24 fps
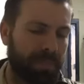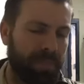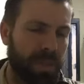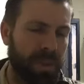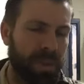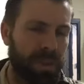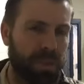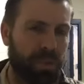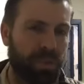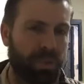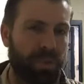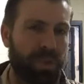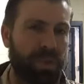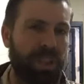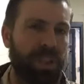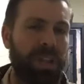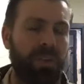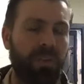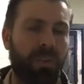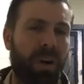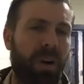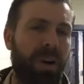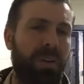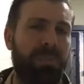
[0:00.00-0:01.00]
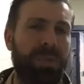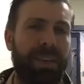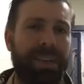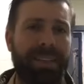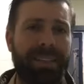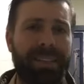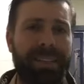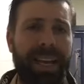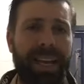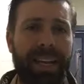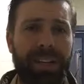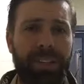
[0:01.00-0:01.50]
you really want to be
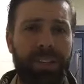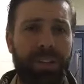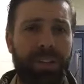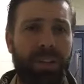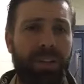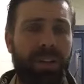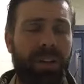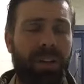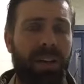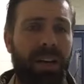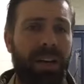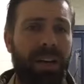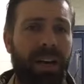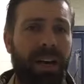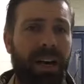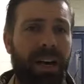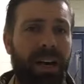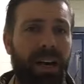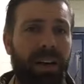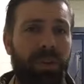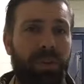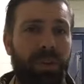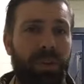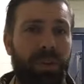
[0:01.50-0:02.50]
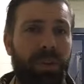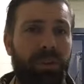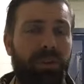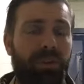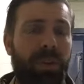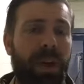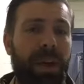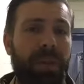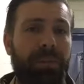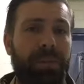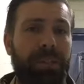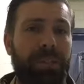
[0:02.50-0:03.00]
intentional uh, with your
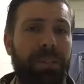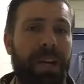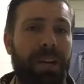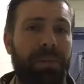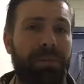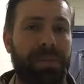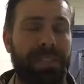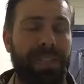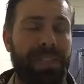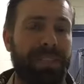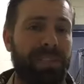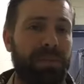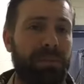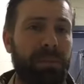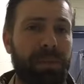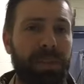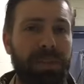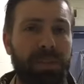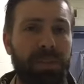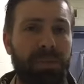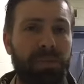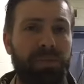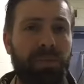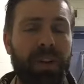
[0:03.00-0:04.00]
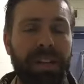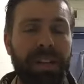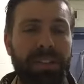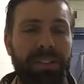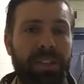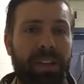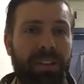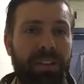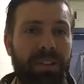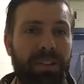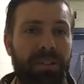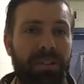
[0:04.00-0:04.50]
family time. Set some constraints
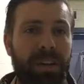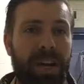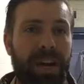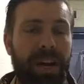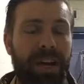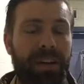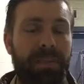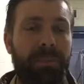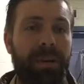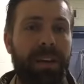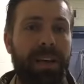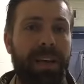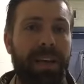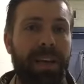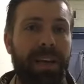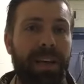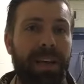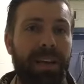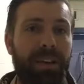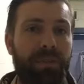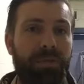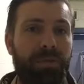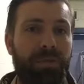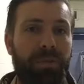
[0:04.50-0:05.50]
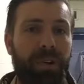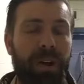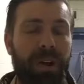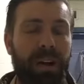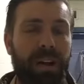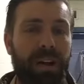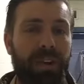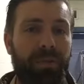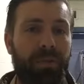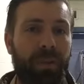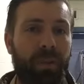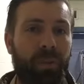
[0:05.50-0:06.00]
on your time. If, uh,
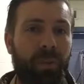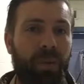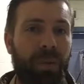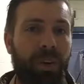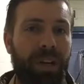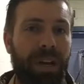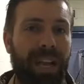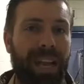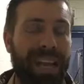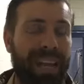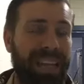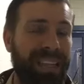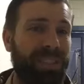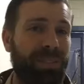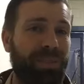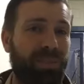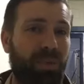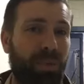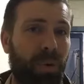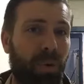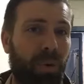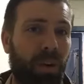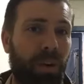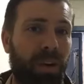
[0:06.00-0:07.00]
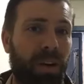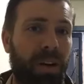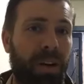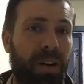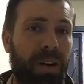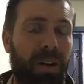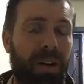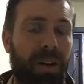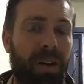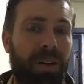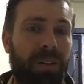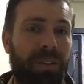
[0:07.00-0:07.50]
if you're working eight to four
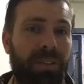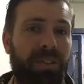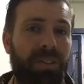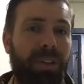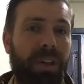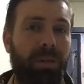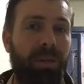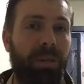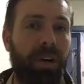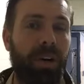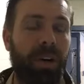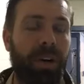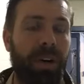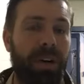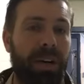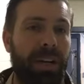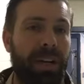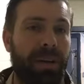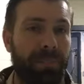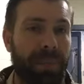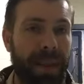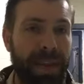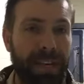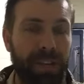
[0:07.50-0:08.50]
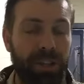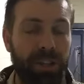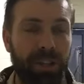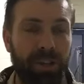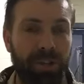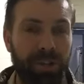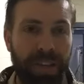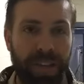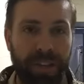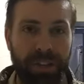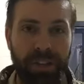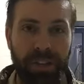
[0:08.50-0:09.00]
all summer, make sure
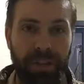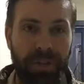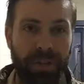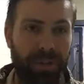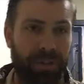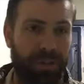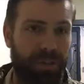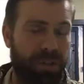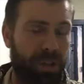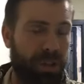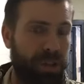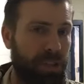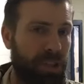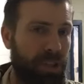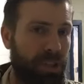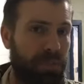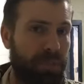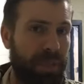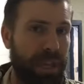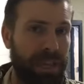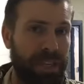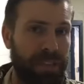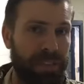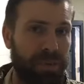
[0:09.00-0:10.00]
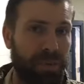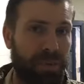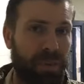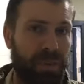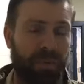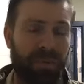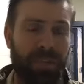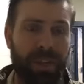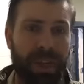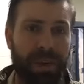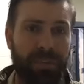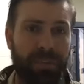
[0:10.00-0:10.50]
that you're touching base with the
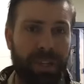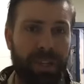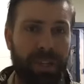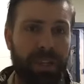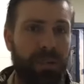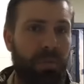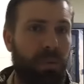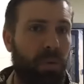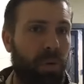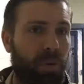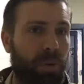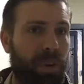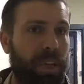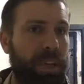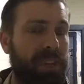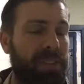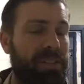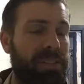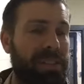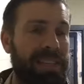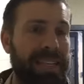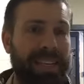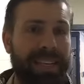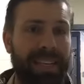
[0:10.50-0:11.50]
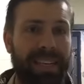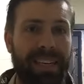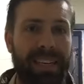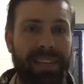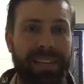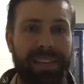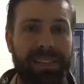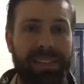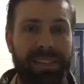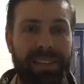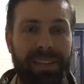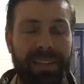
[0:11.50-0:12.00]
family in the morning, seeing
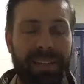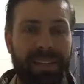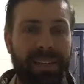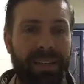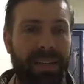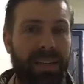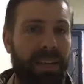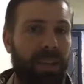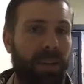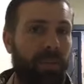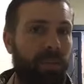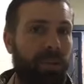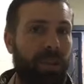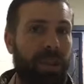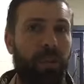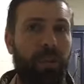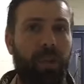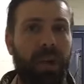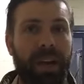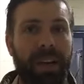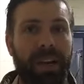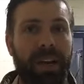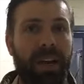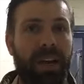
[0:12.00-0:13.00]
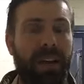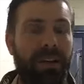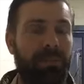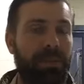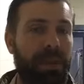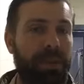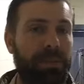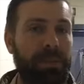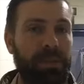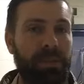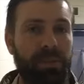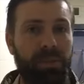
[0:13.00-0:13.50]
kids uh, when they wake up,
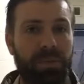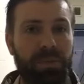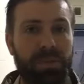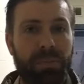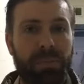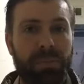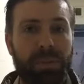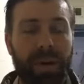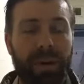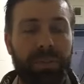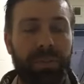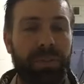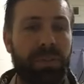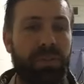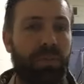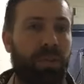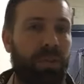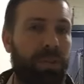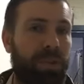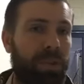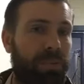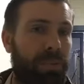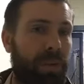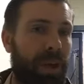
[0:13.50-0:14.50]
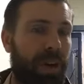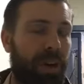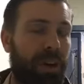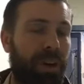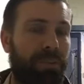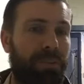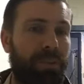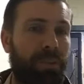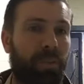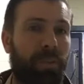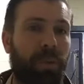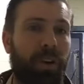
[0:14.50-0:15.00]
maybe doing some breakfast with them, head off
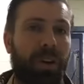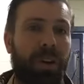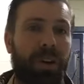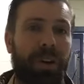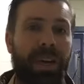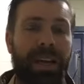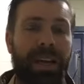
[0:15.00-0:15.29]
to work,